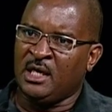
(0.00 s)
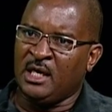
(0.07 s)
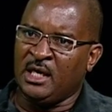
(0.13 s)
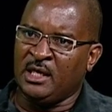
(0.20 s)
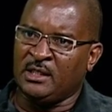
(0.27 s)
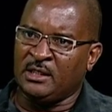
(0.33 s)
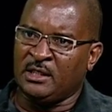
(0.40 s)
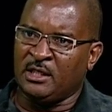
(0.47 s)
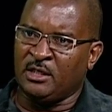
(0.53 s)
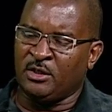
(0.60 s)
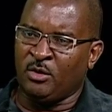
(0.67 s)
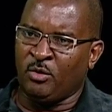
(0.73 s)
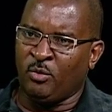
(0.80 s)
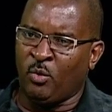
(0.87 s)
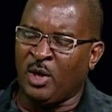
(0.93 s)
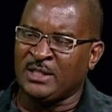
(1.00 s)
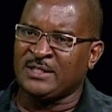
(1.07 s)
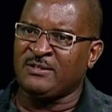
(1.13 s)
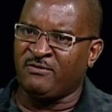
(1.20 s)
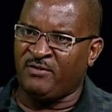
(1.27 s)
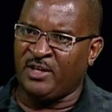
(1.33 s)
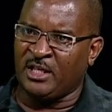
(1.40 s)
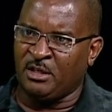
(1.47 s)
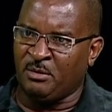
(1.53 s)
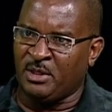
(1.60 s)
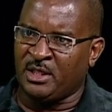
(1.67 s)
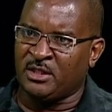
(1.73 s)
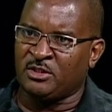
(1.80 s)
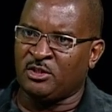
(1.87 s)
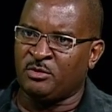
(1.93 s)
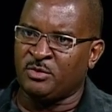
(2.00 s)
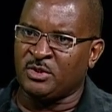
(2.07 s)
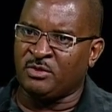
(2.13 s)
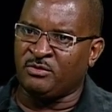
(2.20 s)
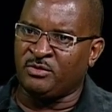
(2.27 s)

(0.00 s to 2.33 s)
and what's available in terms of